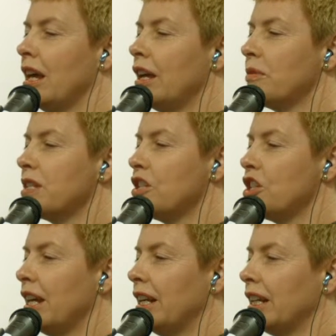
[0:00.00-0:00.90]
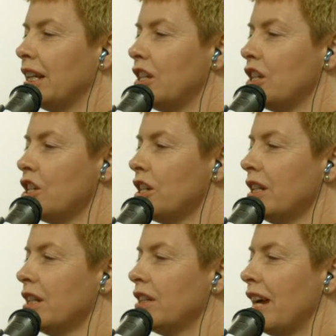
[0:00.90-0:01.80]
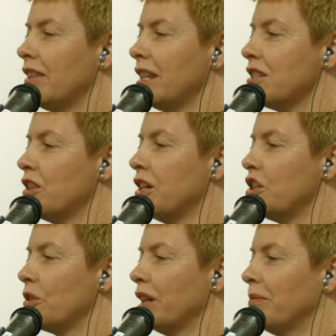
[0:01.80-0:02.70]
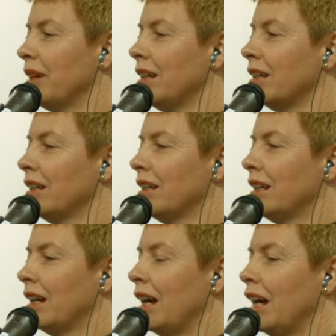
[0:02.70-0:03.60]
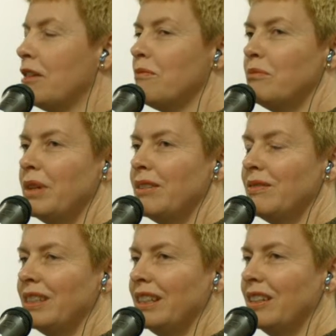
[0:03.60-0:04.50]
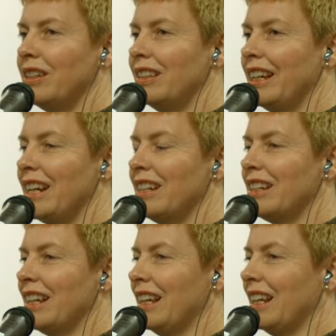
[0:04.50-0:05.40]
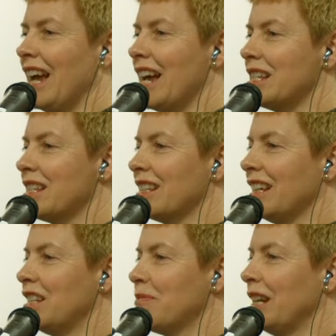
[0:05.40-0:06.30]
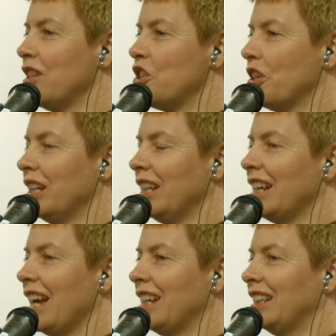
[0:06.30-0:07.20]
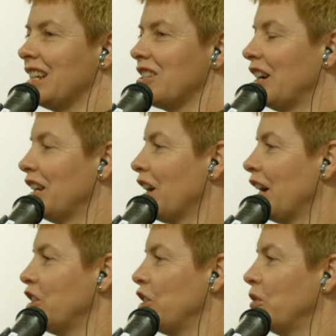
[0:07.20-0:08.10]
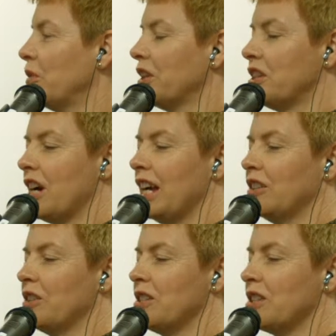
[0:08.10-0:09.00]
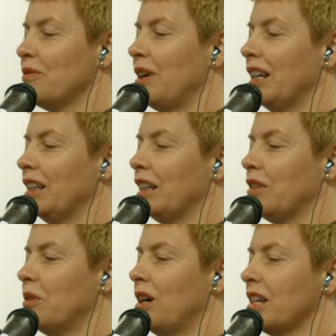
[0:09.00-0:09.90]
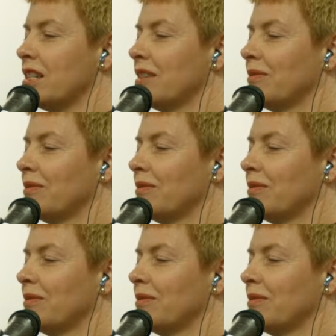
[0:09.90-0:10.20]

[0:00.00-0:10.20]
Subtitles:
It was a genetic condition that there's no treatment, but, you know, it's been a journey, and at least I knew what the diagnosis finally was.